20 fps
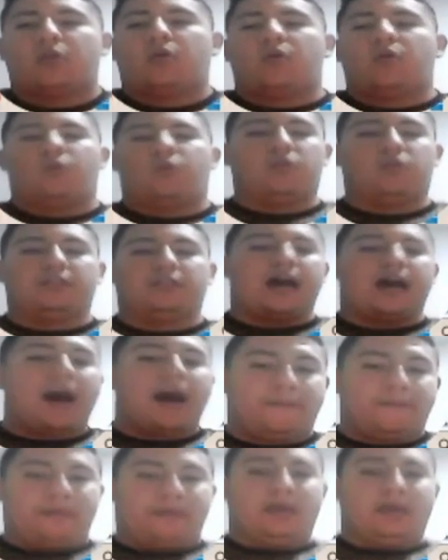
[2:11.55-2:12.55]
or
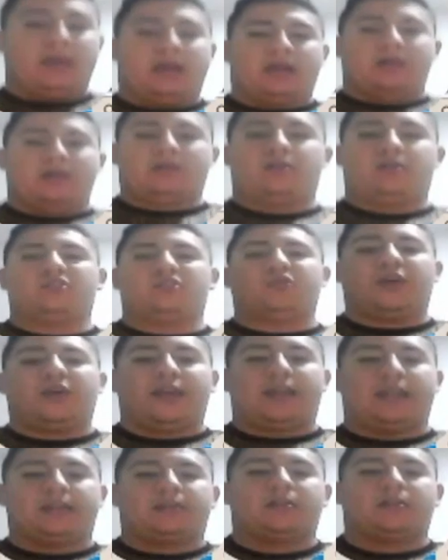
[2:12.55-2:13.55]
topic
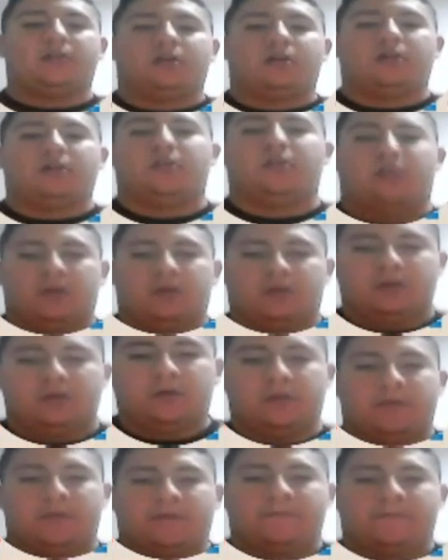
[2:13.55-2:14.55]
trait,
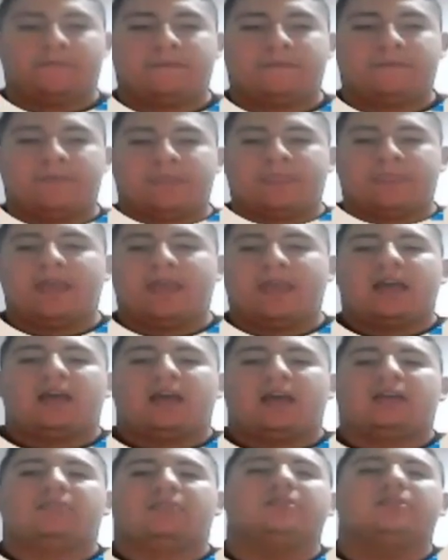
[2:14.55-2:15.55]
um,
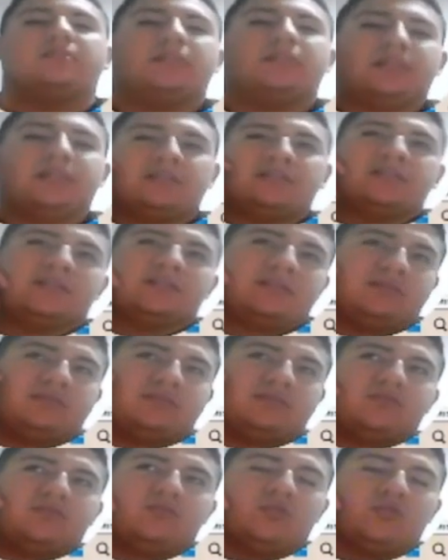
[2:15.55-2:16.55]
the students
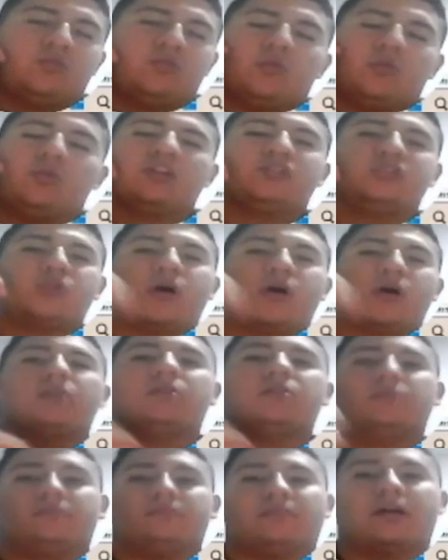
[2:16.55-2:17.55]
were trying
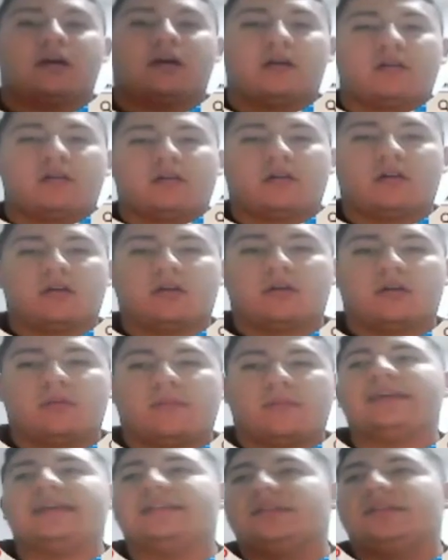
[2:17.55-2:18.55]
to
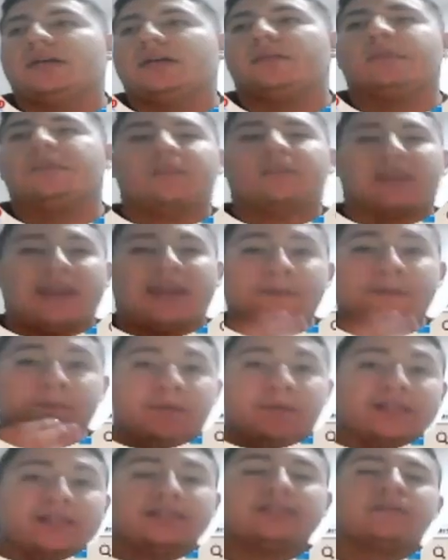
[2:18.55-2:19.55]
make some
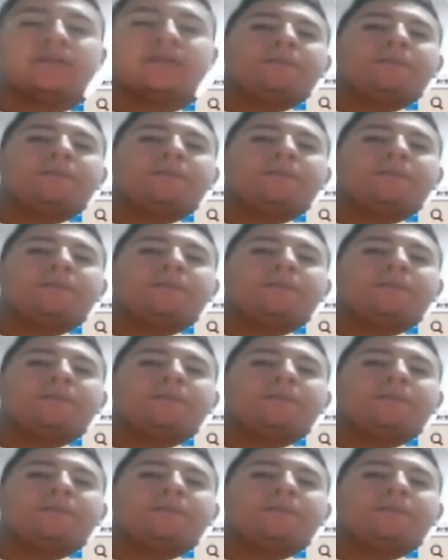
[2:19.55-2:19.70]
inputs,